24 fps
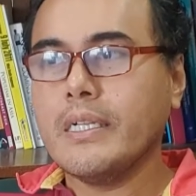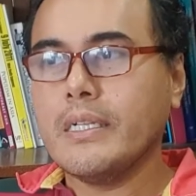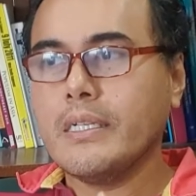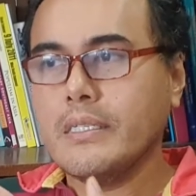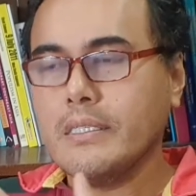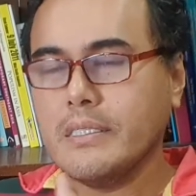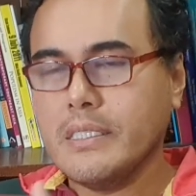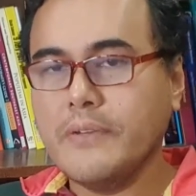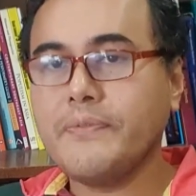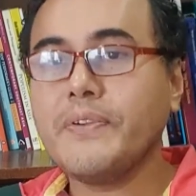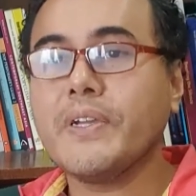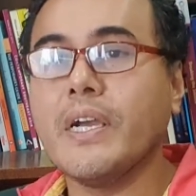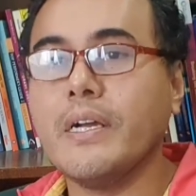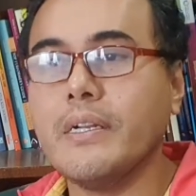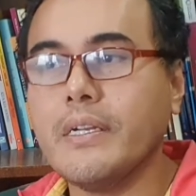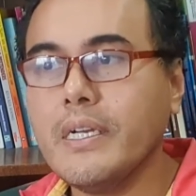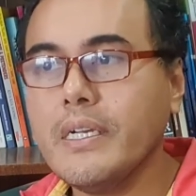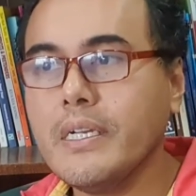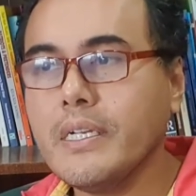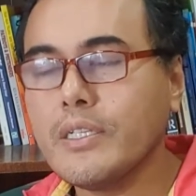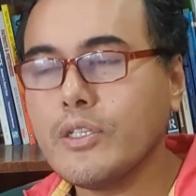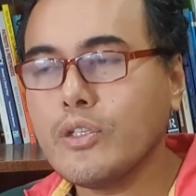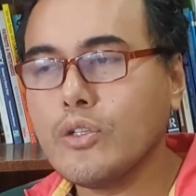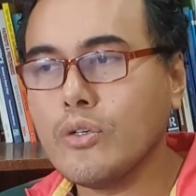difficult
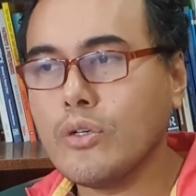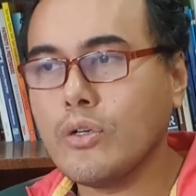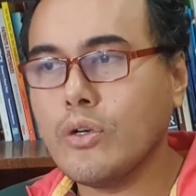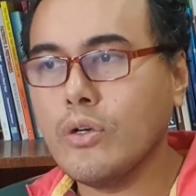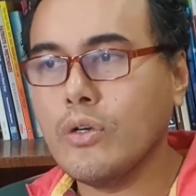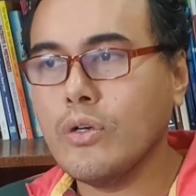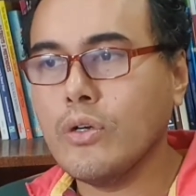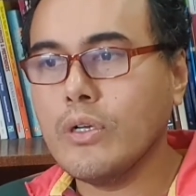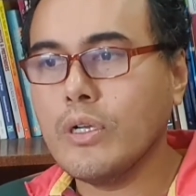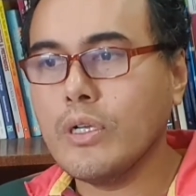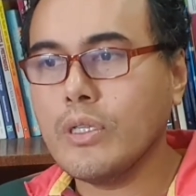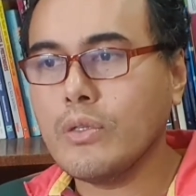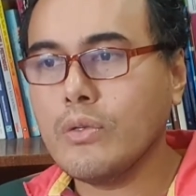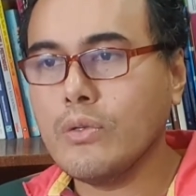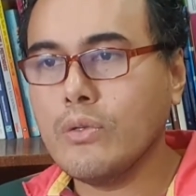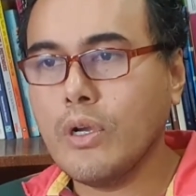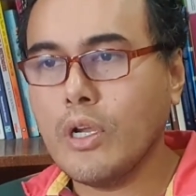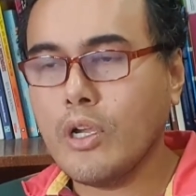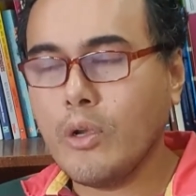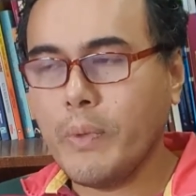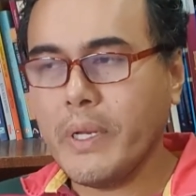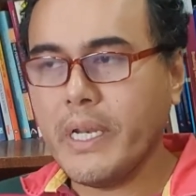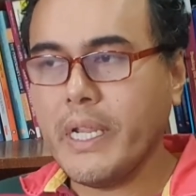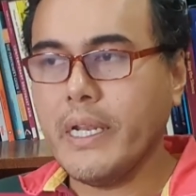to
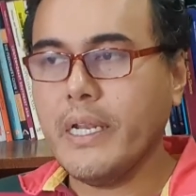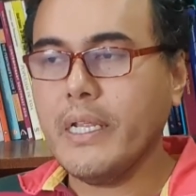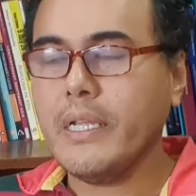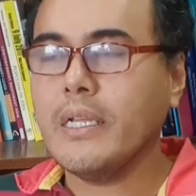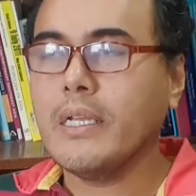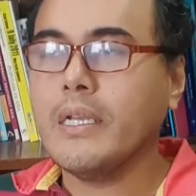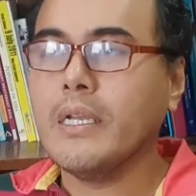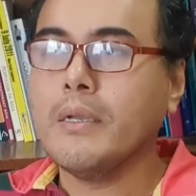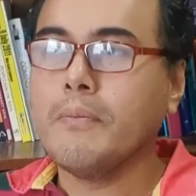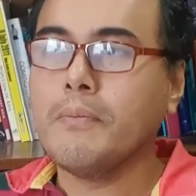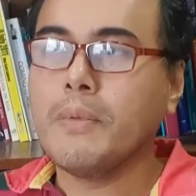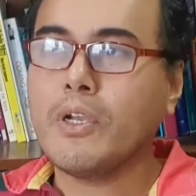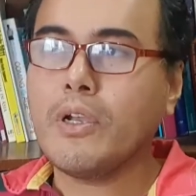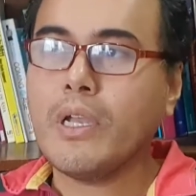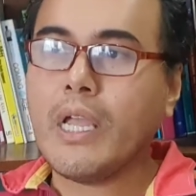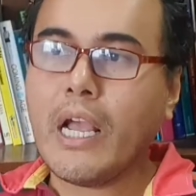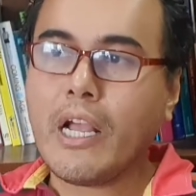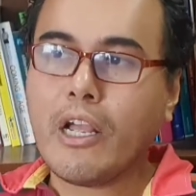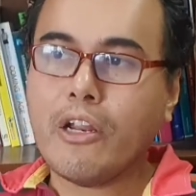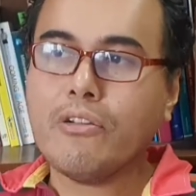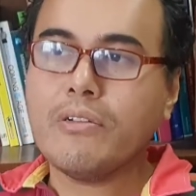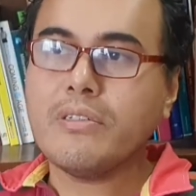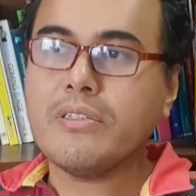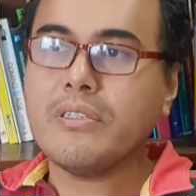accommodate. Because I
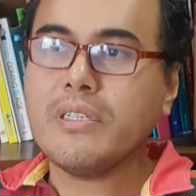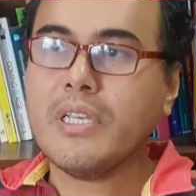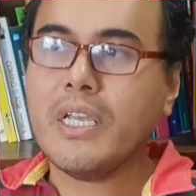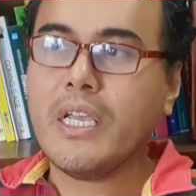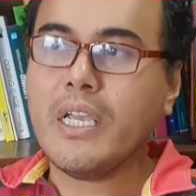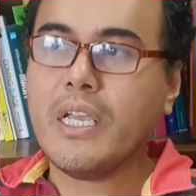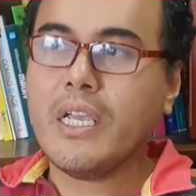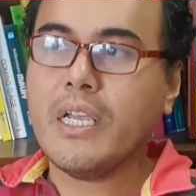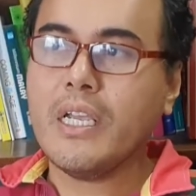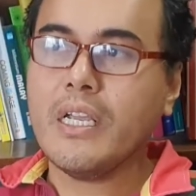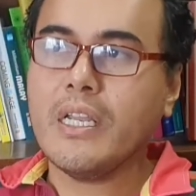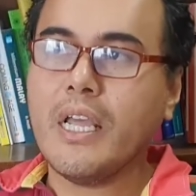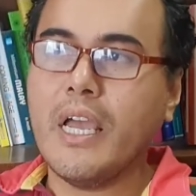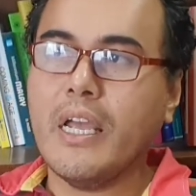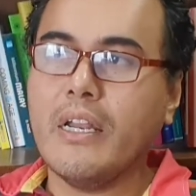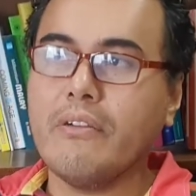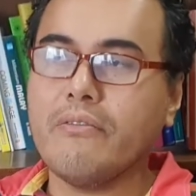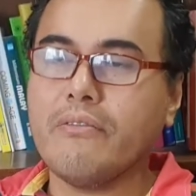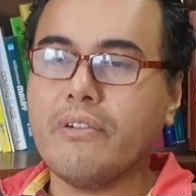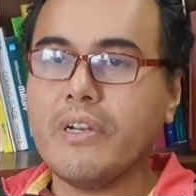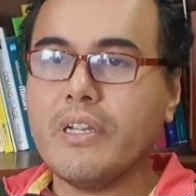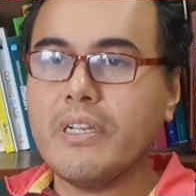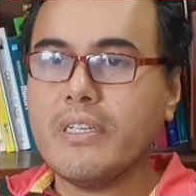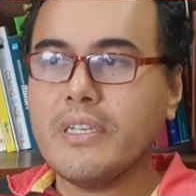cannot see that
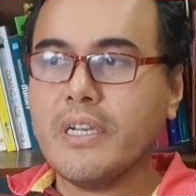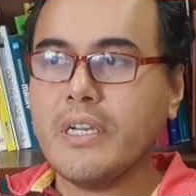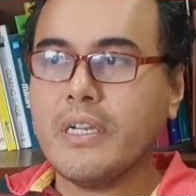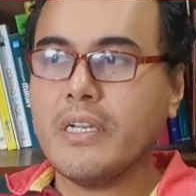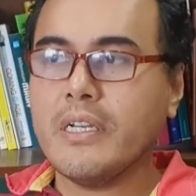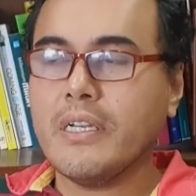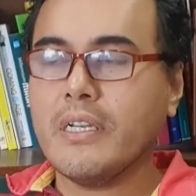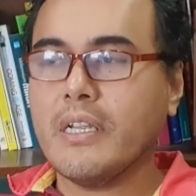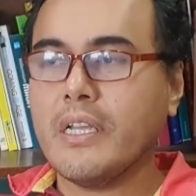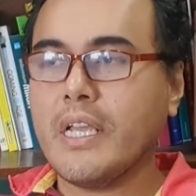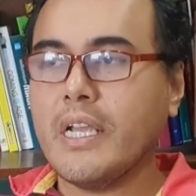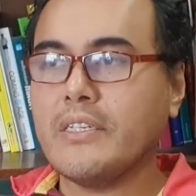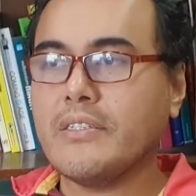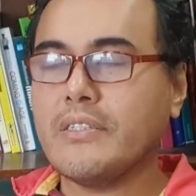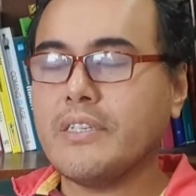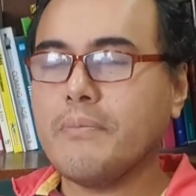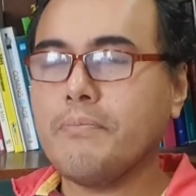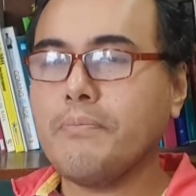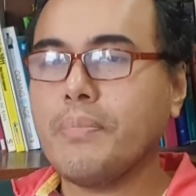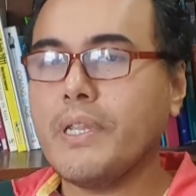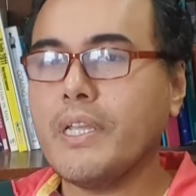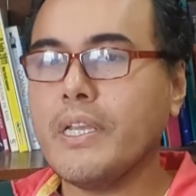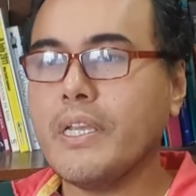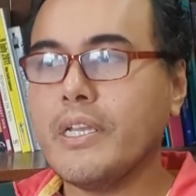religion can
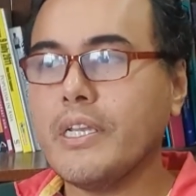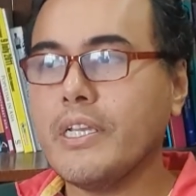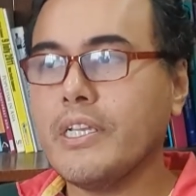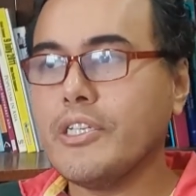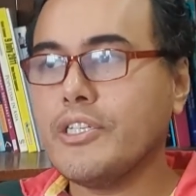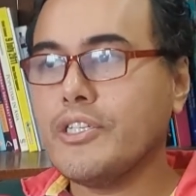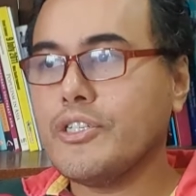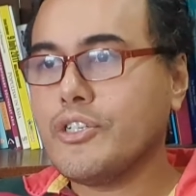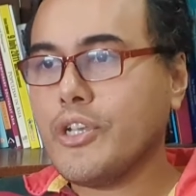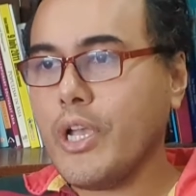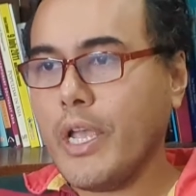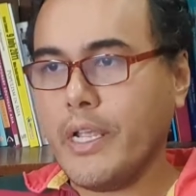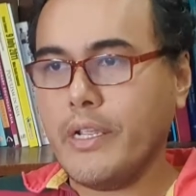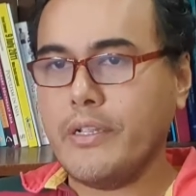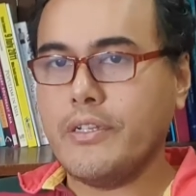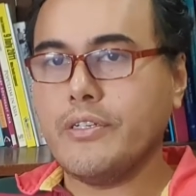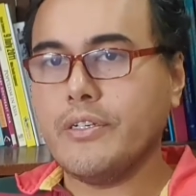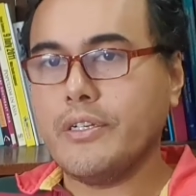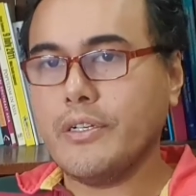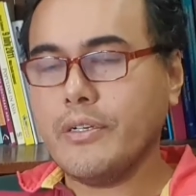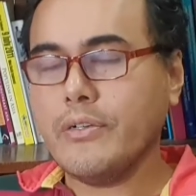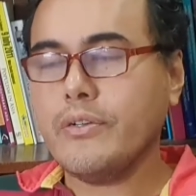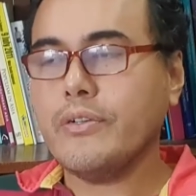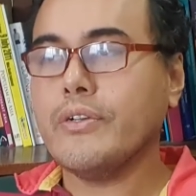simply change,
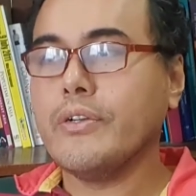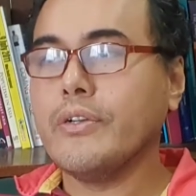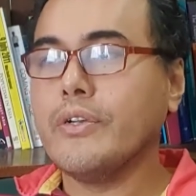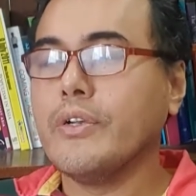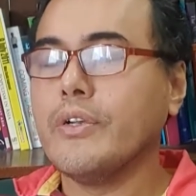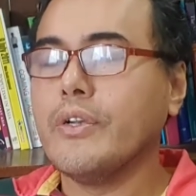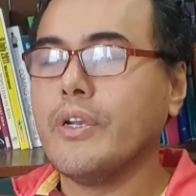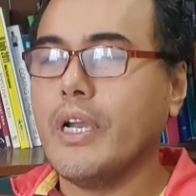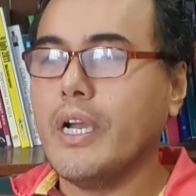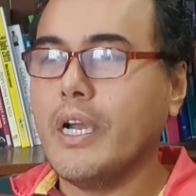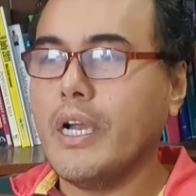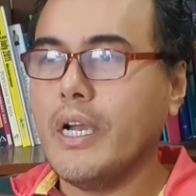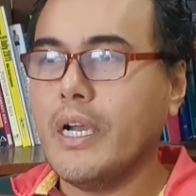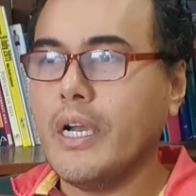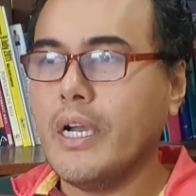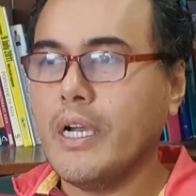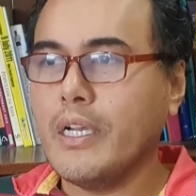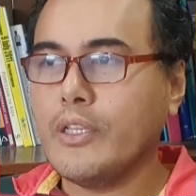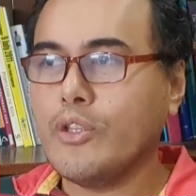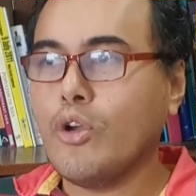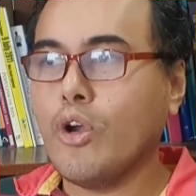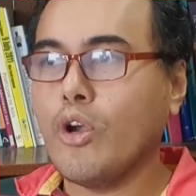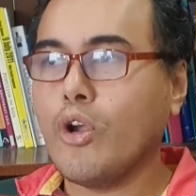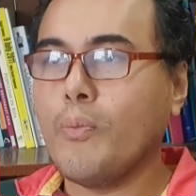
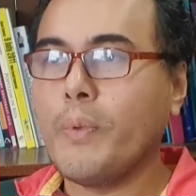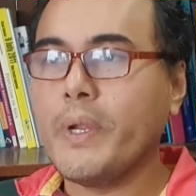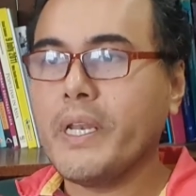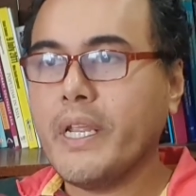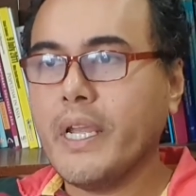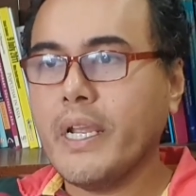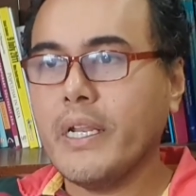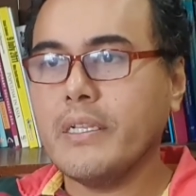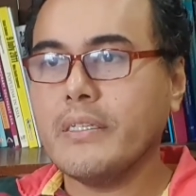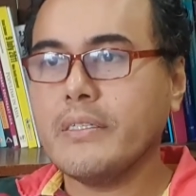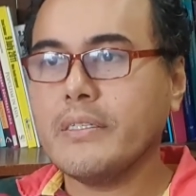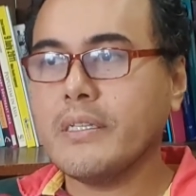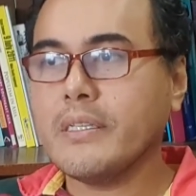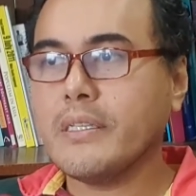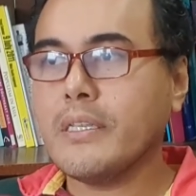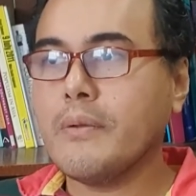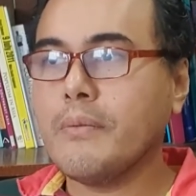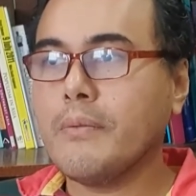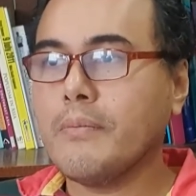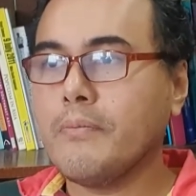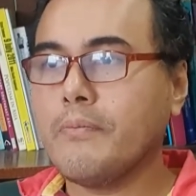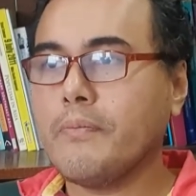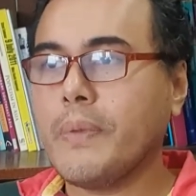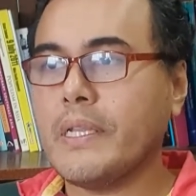to accommodate
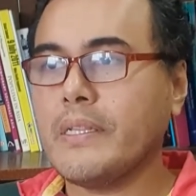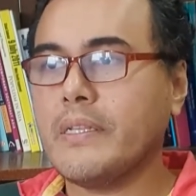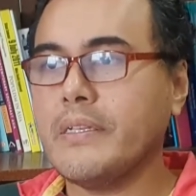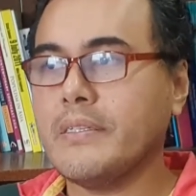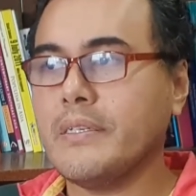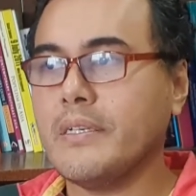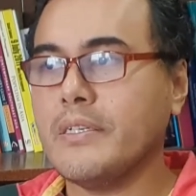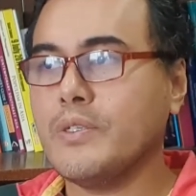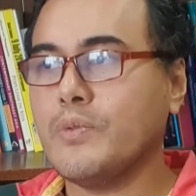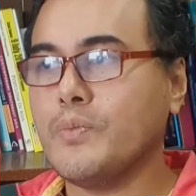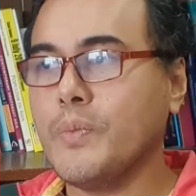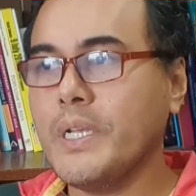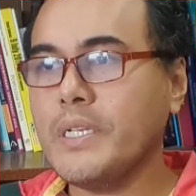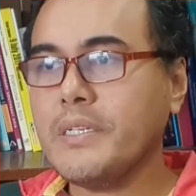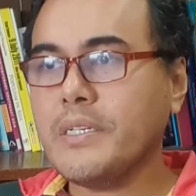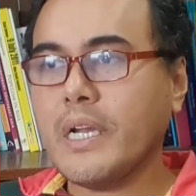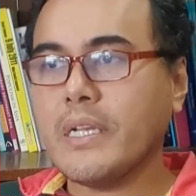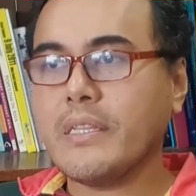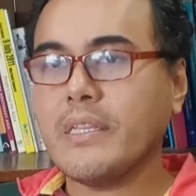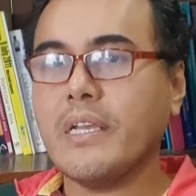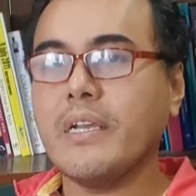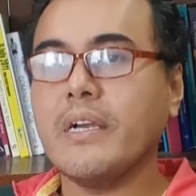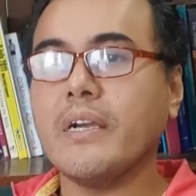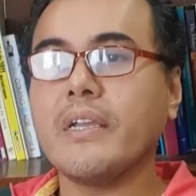certain practices which
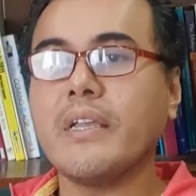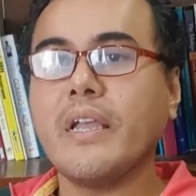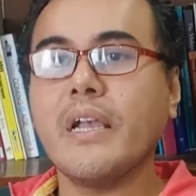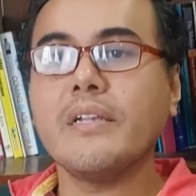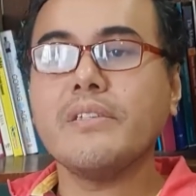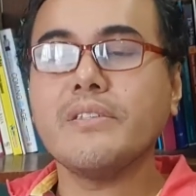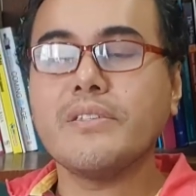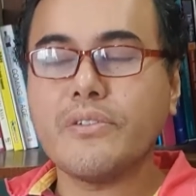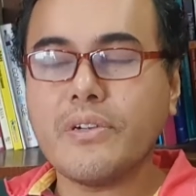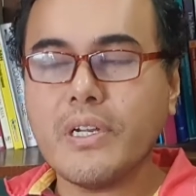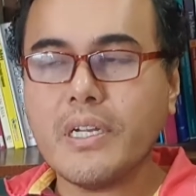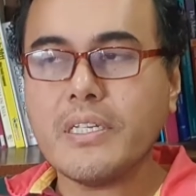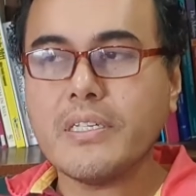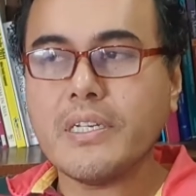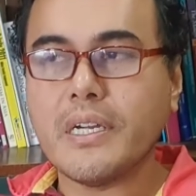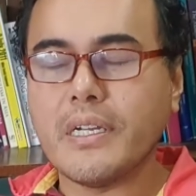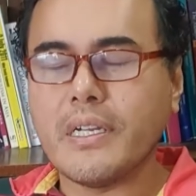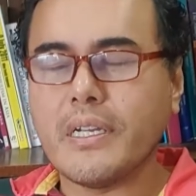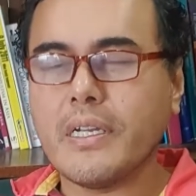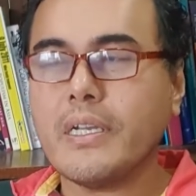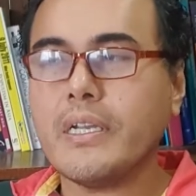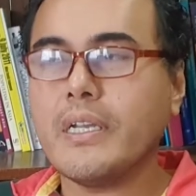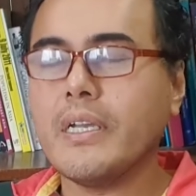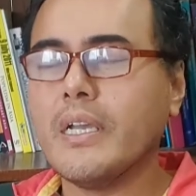I think against
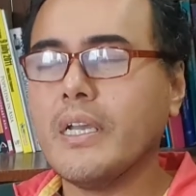religion.